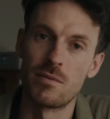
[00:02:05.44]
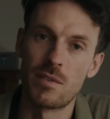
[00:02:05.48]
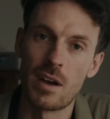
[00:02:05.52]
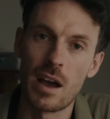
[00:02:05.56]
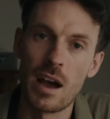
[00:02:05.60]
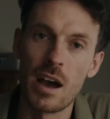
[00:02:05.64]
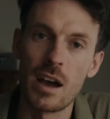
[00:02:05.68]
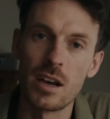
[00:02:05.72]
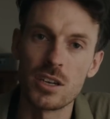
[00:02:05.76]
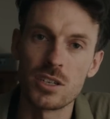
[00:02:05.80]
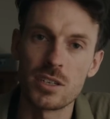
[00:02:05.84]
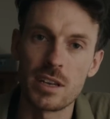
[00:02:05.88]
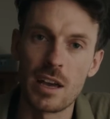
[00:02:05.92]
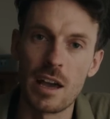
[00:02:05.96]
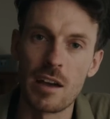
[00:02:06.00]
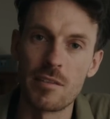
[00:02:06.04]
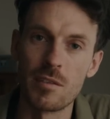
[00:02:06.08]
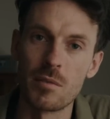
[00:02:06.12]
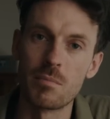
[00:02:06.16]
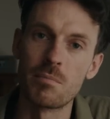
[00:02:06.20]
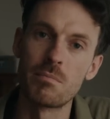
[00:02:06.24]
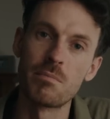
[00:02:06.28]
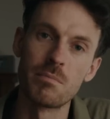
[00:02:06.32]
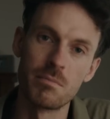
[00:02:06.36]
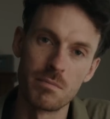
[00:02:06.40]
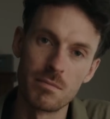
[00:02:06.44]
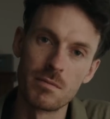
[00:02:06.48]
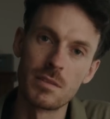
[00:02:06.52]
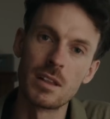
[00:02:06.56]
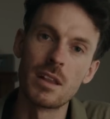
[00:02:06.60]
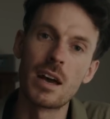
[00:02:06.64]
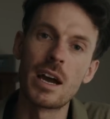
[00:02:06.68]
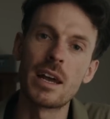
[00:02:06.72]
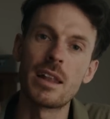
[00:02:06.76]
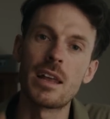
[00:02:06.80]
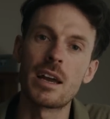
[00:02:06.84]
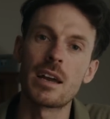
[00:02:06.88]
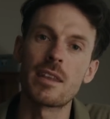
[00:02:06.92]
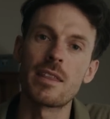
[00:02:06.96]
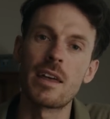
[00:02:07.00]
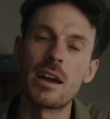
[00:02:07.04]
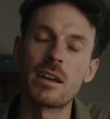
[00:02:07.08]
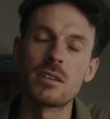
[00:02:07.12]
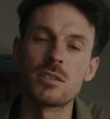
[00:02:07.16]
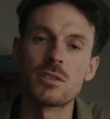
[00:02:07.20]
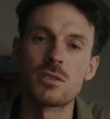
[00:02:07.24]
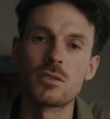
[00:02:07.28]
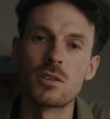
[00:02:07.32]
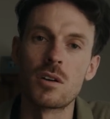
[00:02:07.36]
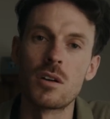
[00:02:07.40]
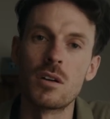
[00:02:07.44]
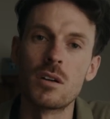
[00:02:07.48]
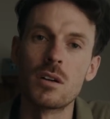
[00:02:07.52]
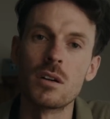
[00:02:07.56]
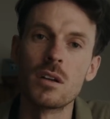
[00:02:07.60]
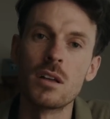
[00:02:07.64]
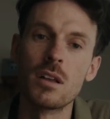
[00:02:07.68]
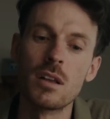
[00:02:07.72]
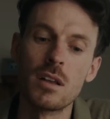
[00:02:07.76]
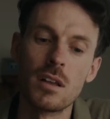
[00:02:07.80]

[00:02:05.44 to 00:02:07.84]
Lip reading: harsh to have a light like that strong